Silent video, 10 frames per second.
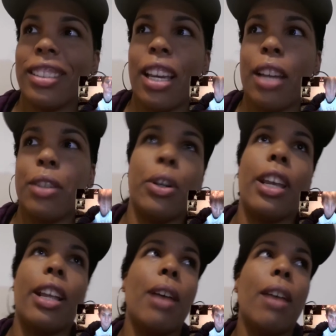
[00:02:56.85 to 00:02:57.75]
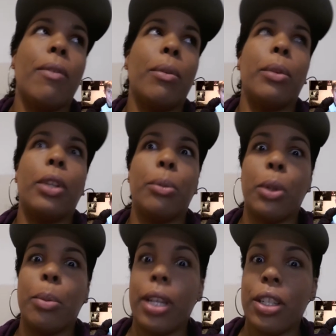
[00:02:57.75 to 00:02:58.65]
and try and have them a little more
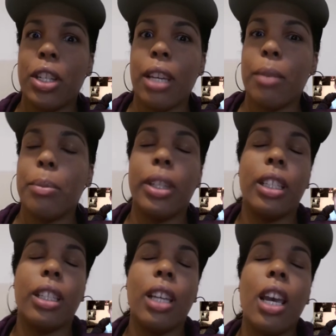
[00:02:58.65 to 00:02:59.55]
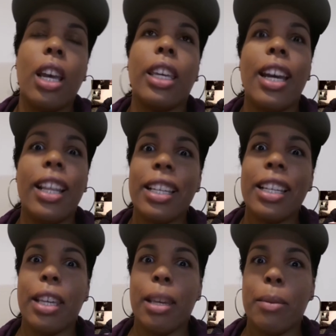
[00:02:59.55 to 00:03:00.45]
punchy. But yeah, I like schemes.